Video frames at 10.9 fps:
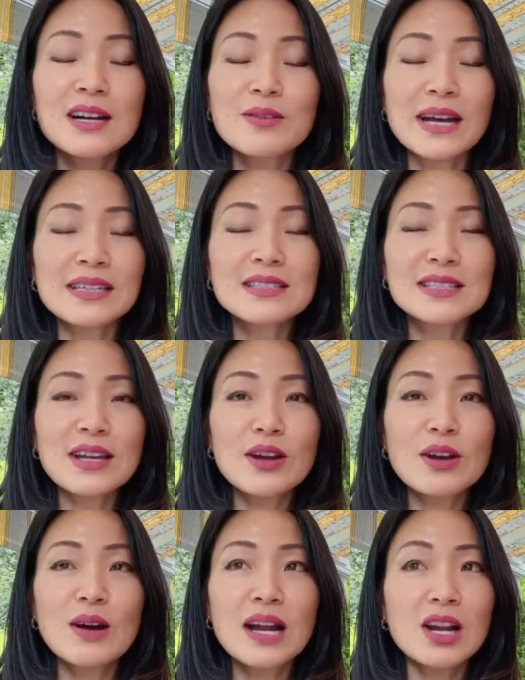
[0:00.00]
Right,
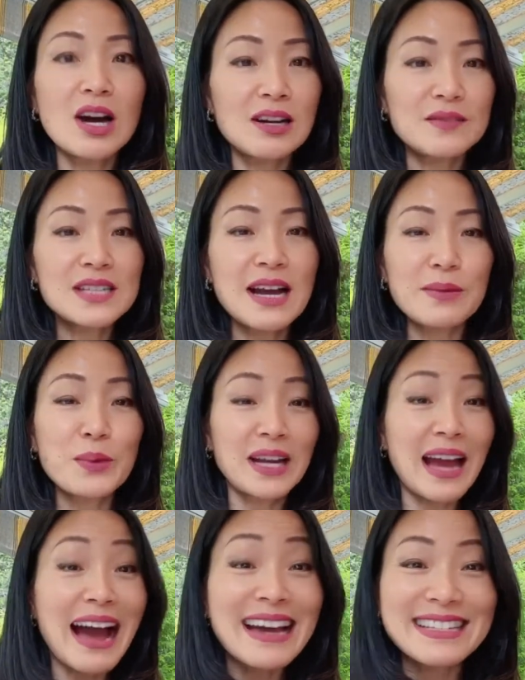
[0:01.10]
so a lot of time when
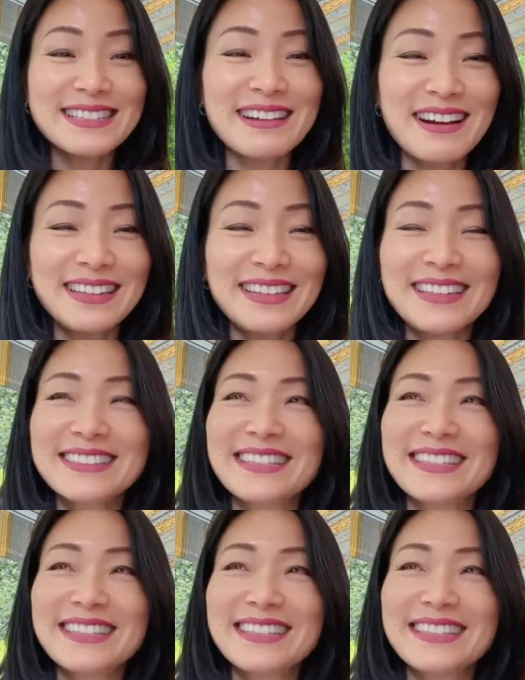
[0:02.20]
I started,